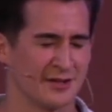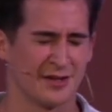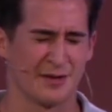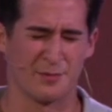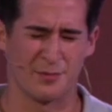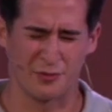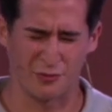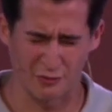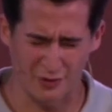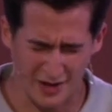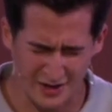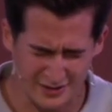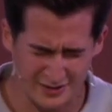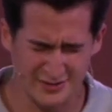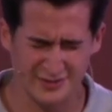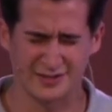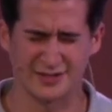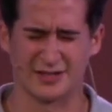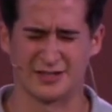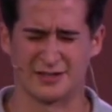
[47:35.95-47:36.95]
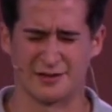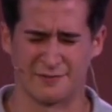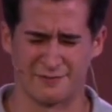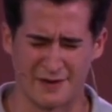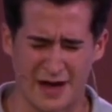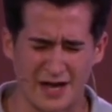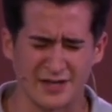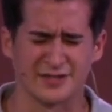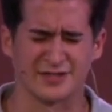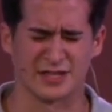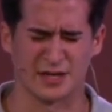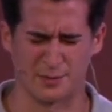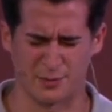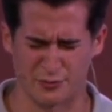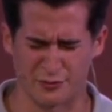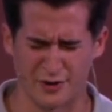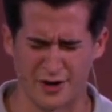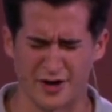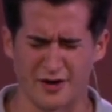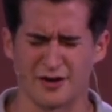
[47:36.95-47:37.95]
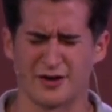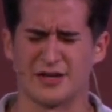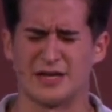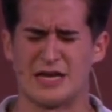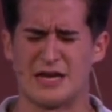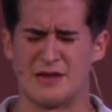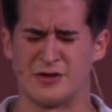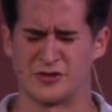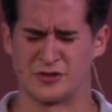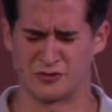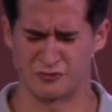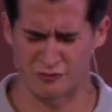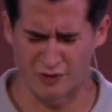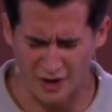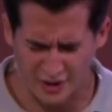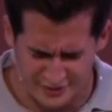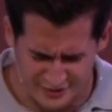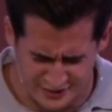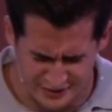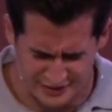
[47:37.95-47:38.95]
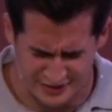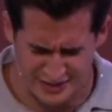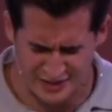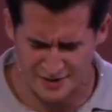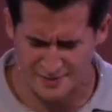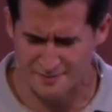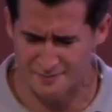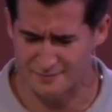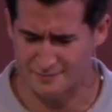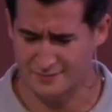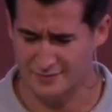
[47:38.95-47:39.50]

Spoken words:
Press into fasting and prayer and trust in him.